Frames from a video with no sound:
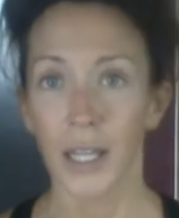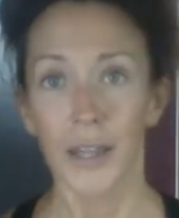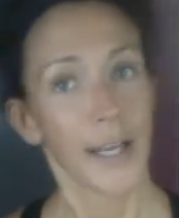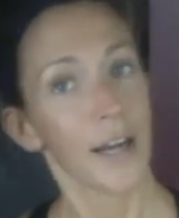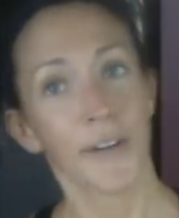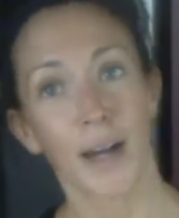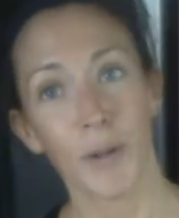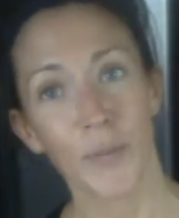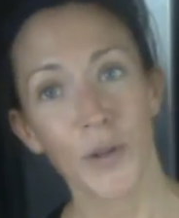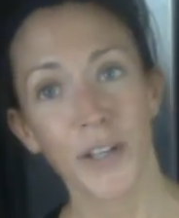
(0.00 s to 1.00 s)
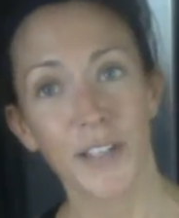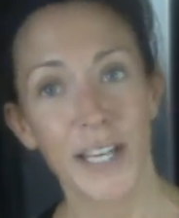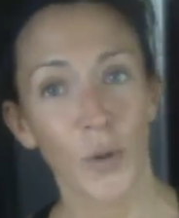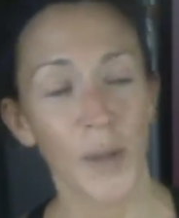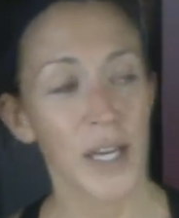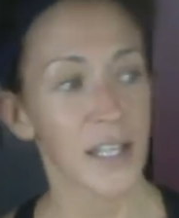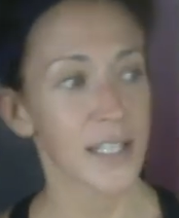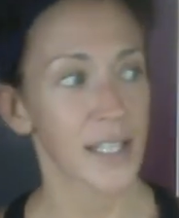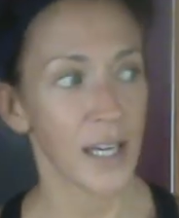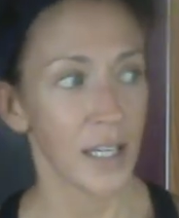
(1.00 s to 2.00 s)
Then I've got people that'll tell me that
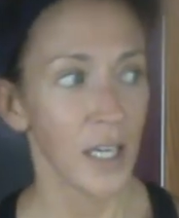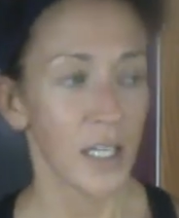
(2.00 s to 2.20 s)
said,